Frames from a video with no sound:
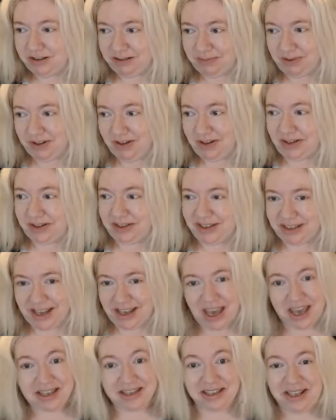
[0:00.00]
Paul's
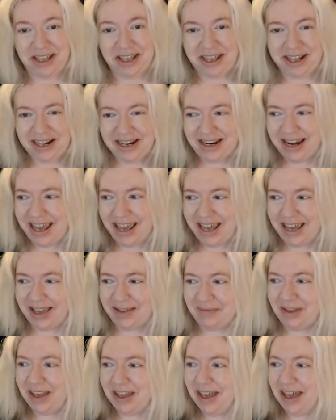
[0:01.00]
last
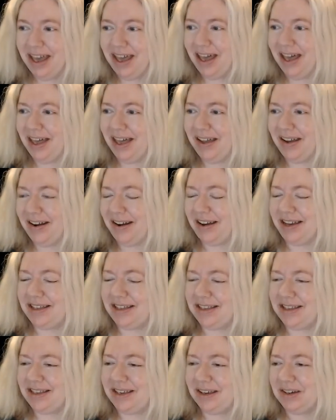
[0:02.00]
name. Alright,
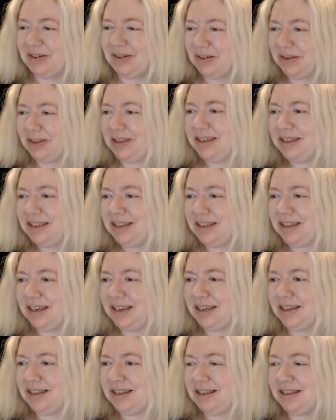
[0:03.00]
so this
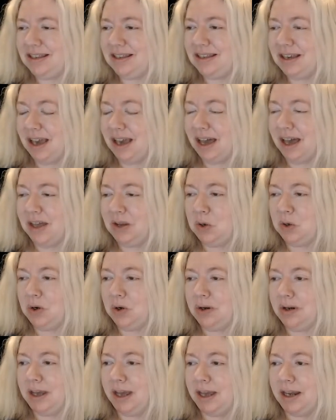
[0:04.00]
is
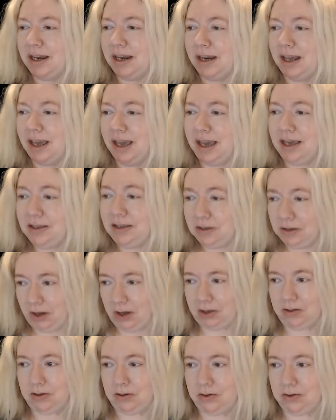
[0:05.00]

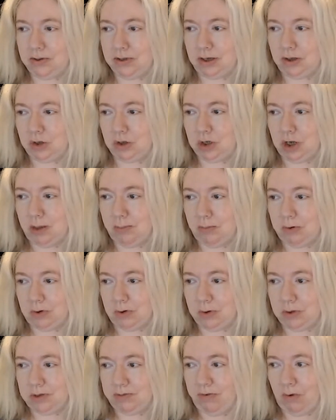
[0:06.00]
$108 at
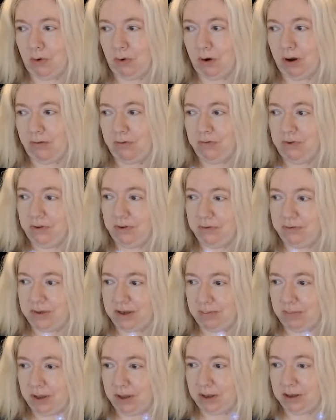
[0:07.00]
Shoppers for 50
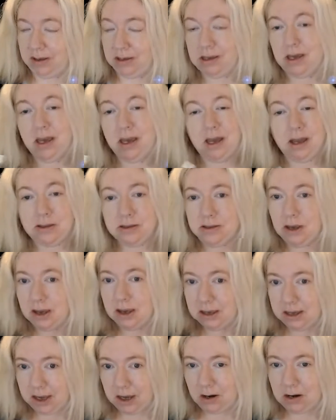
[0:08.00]
ml.
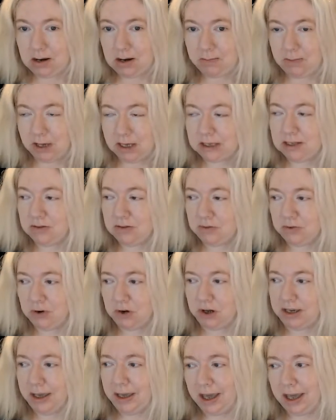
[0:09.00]
Not carried by
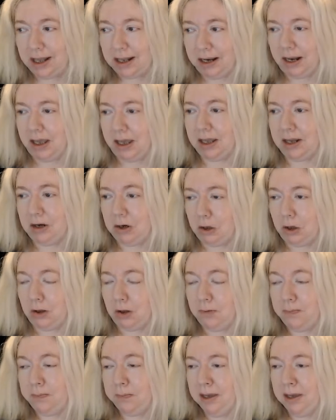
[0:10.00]
Sephora Canada at all.